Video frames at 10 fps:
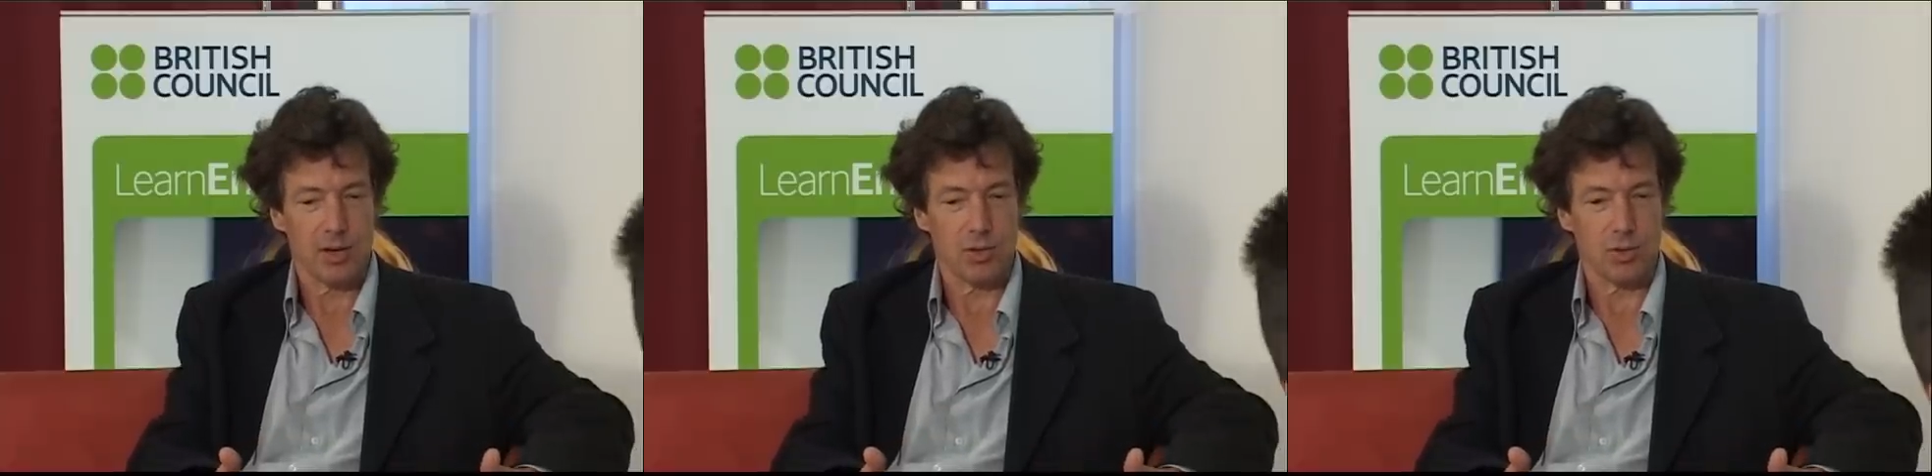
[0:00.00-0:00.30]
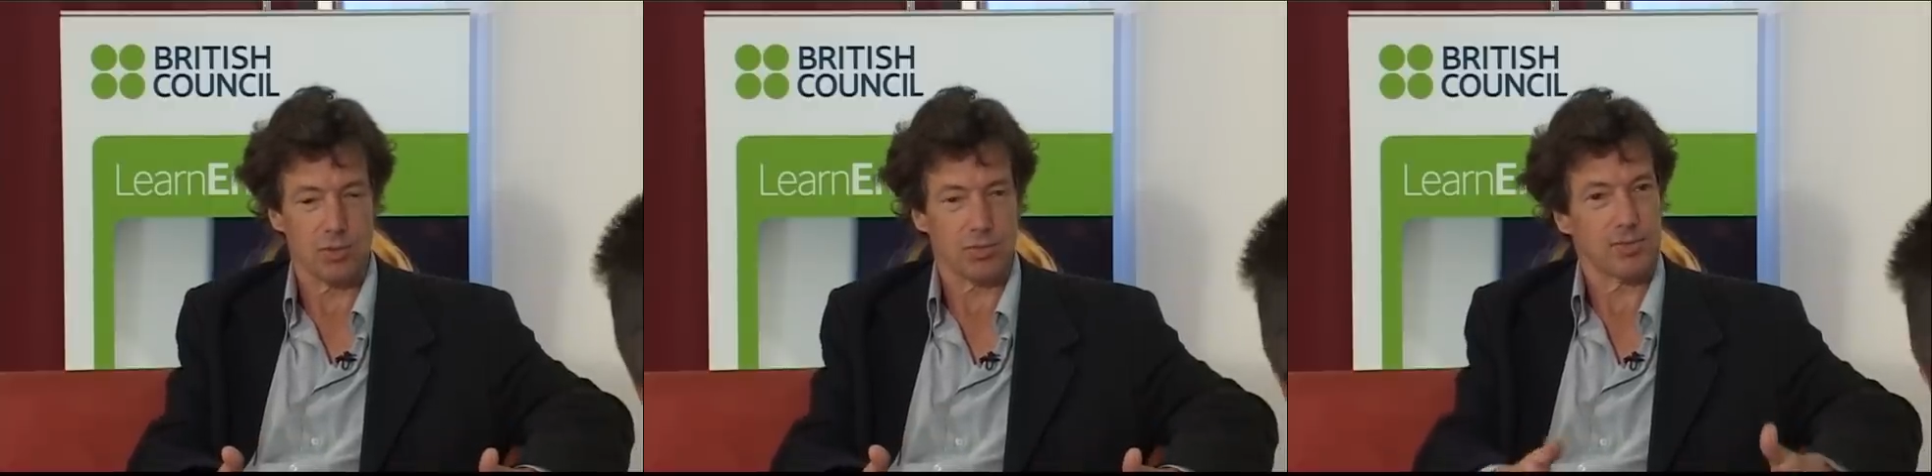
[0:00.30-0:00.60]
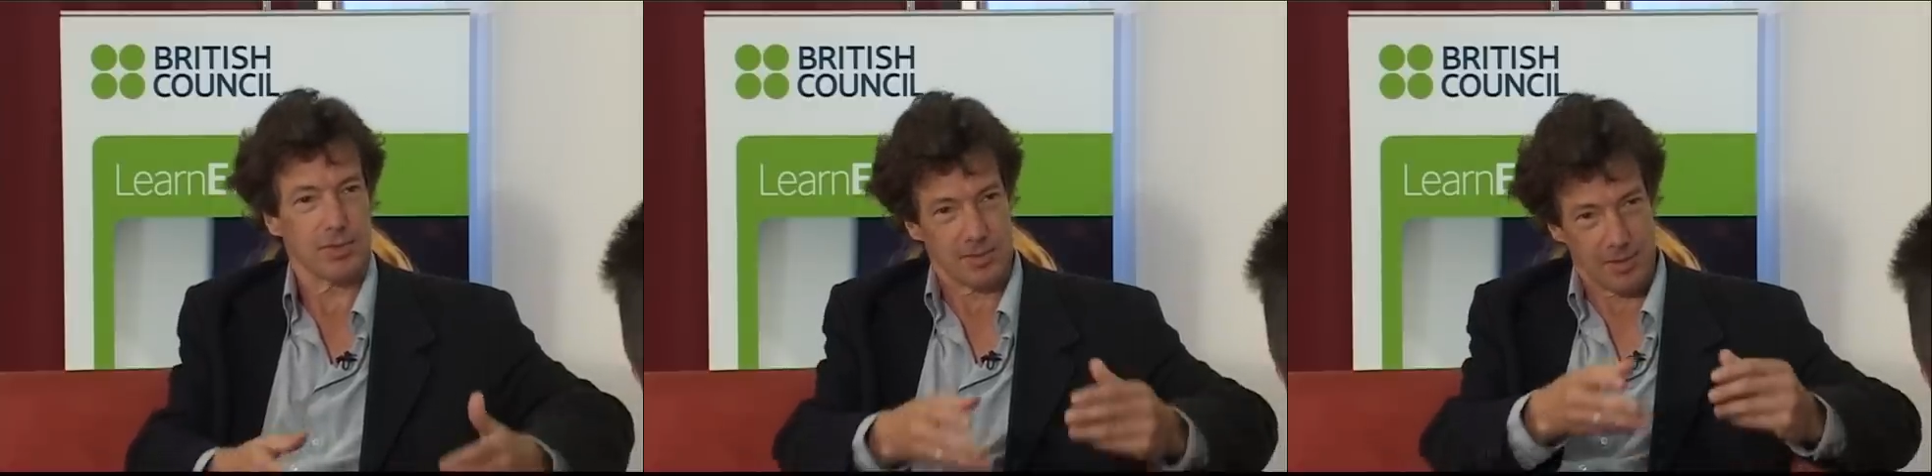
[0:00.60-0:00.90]
who
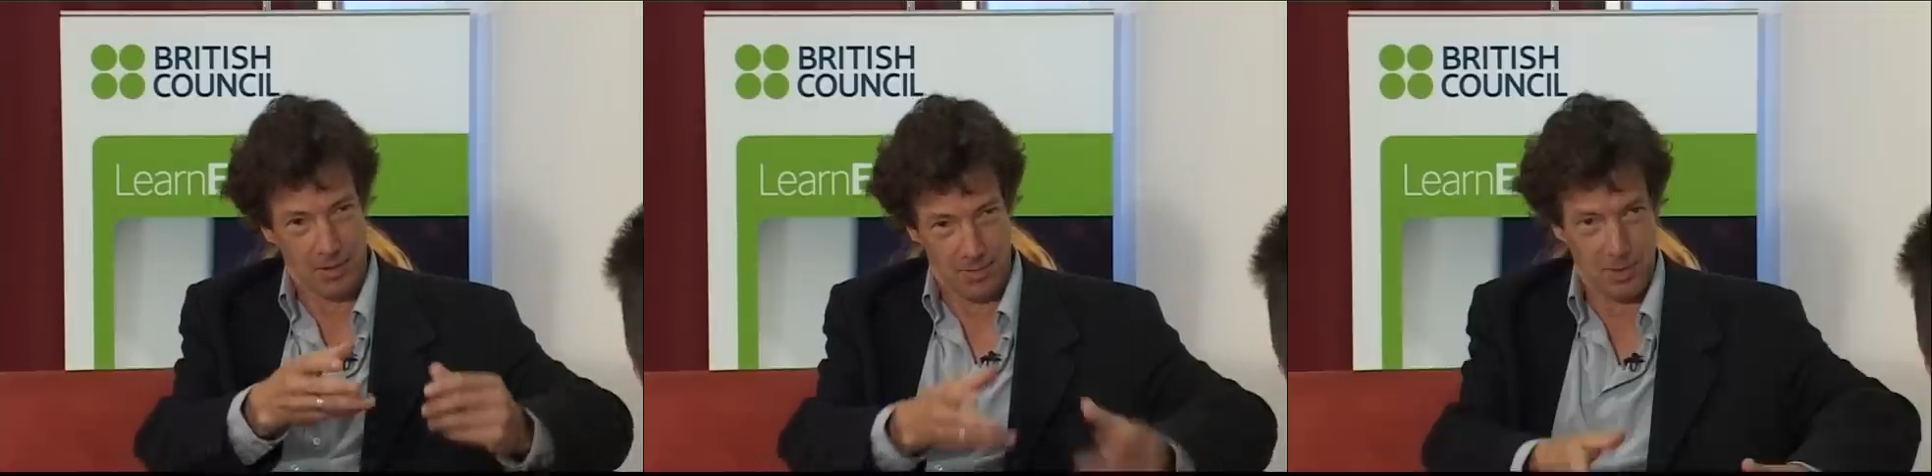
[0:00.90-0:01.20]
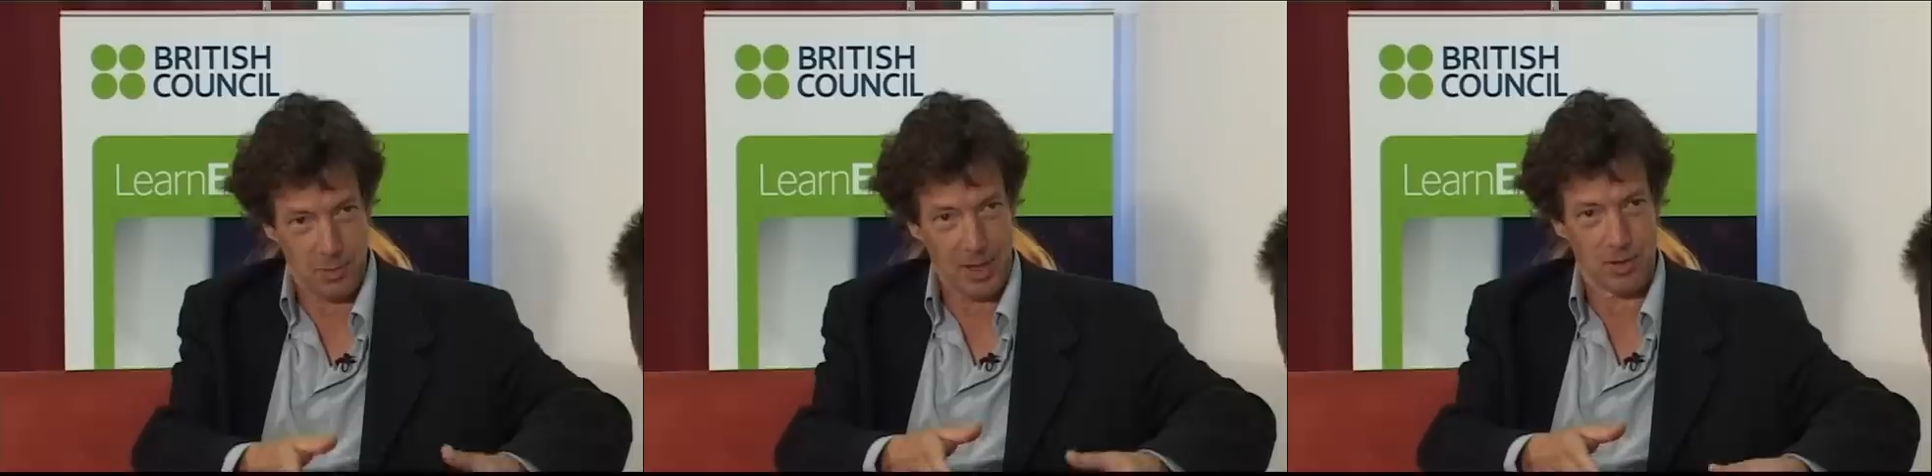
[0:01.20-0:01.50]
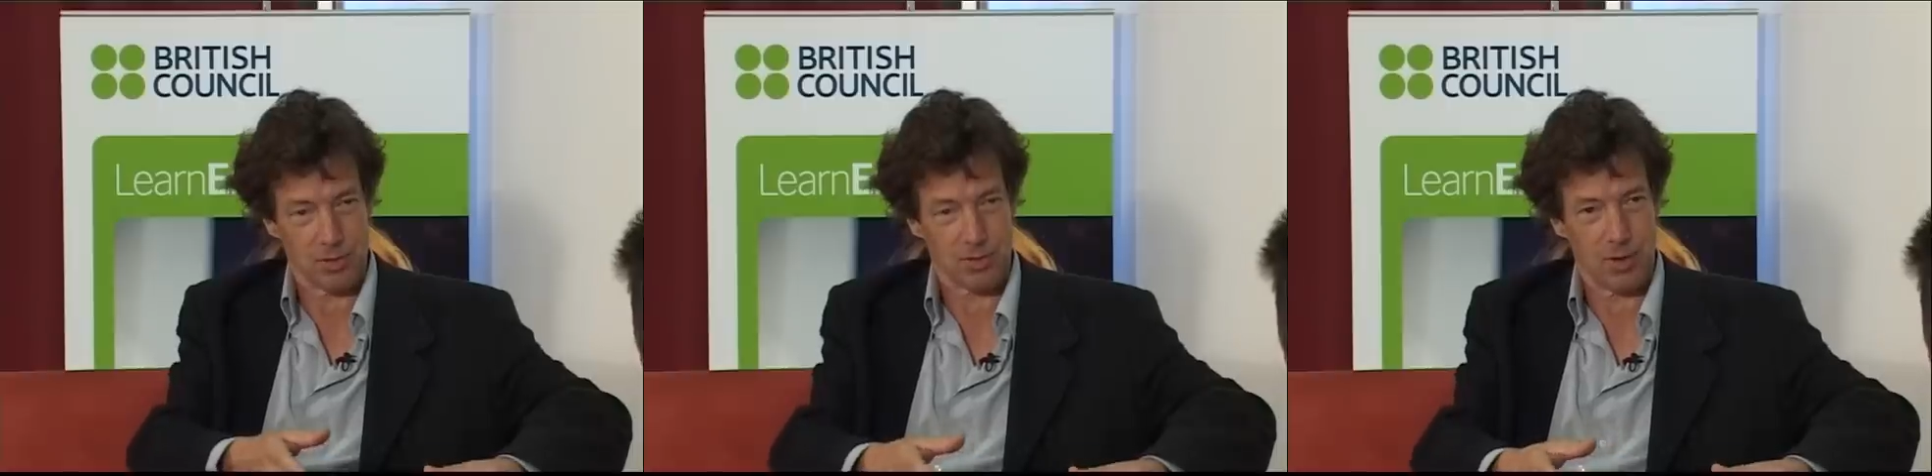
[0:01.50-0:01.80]
are the way
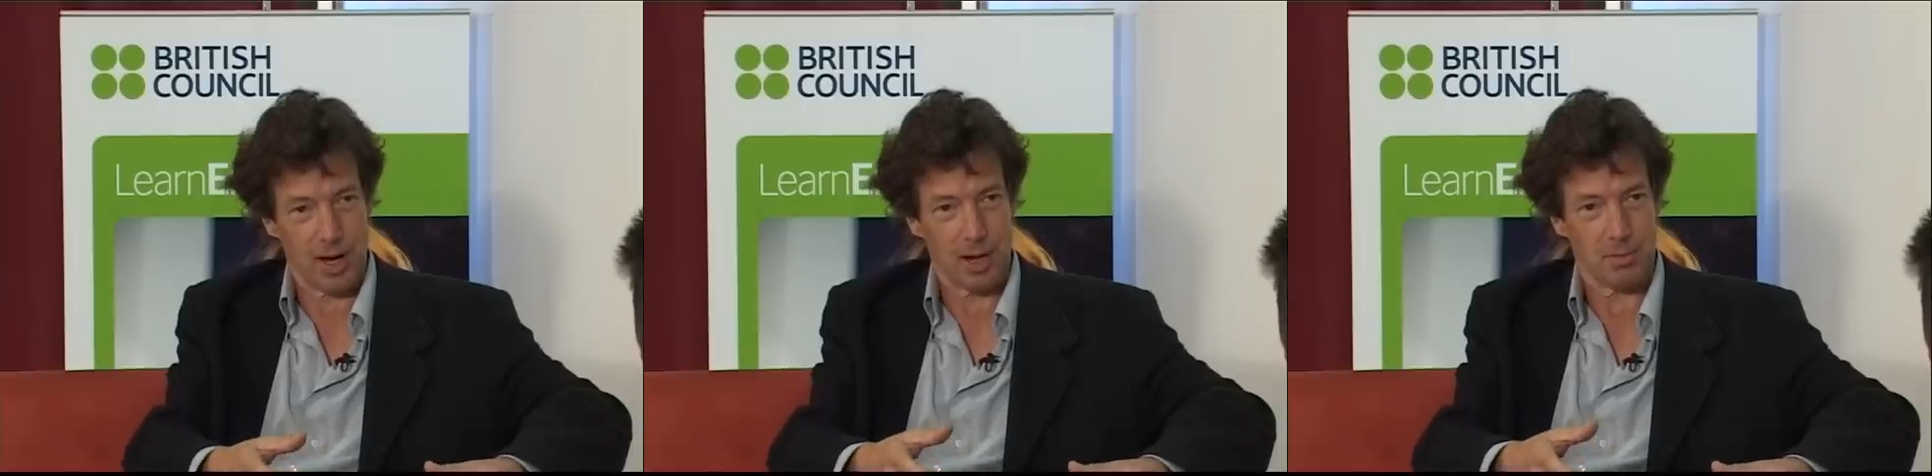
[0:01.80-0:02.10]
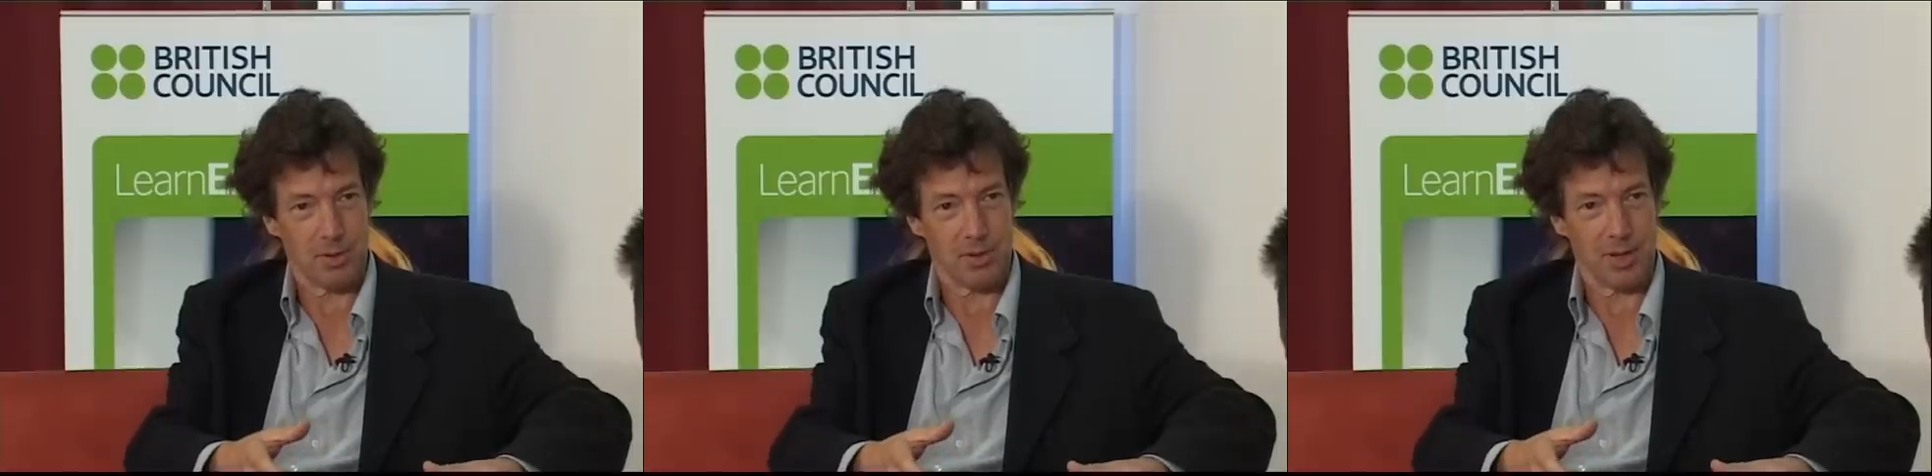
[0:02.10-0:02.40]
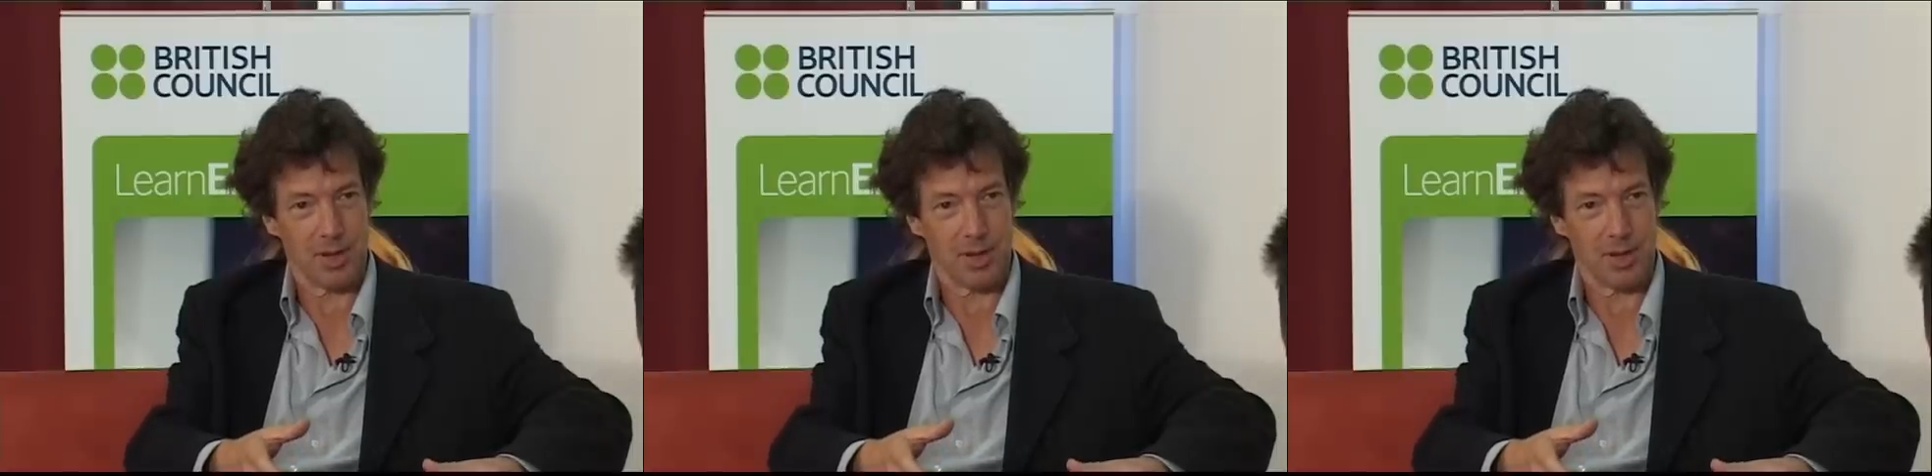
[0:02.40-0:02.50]
you described,